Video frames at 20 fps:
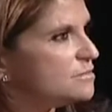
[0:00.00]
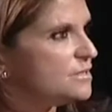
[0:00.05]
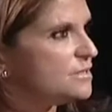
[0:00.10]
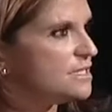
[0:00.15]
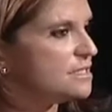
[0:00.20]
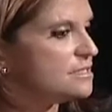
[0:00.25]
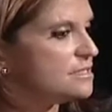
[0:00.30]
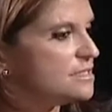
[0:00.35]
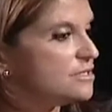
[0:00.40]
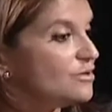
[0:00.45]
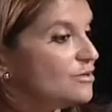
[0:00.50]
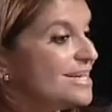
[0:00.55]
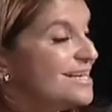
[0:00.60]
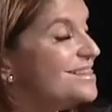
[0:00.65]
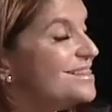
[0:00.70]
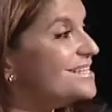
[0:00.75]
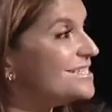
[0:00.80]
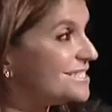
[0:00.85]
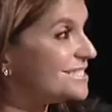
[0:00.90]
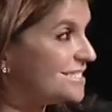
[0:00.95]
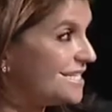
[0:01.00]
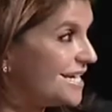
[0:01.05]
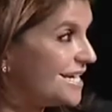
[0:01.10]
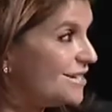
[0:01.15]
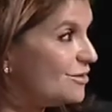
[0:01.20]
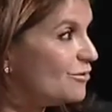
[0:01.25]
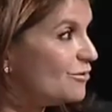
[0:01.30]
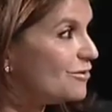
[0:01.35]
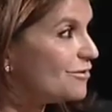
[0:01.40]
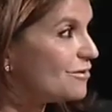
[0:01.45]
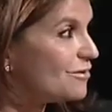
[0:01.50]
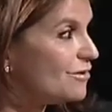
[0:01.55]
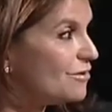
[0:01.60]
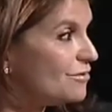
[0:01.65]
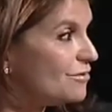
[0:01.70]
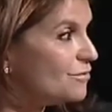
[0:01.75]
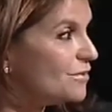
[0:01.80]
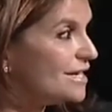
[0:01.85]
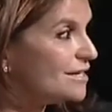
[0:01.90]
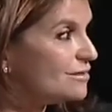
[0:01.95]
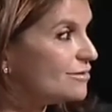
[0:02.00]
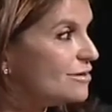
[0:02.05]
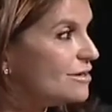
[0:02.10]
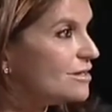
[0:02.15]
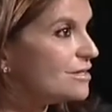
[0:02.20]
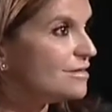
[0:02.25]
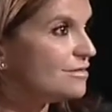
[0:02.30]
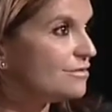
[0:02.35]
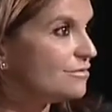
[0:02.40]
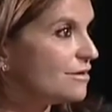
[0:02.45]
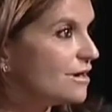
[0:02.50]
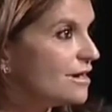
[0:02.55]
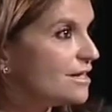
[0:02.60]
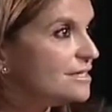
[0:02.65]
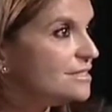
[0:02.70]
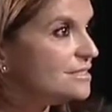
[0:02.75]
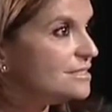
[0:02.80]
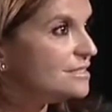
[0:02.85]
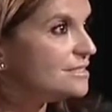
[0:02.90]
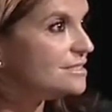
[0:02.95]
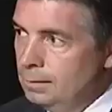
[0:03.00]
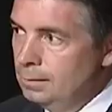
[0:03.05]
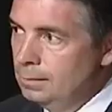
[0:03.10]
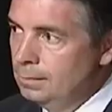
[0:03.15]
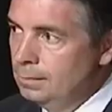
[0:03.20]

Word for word: because they're in the state all, all week long and they're not in D.C.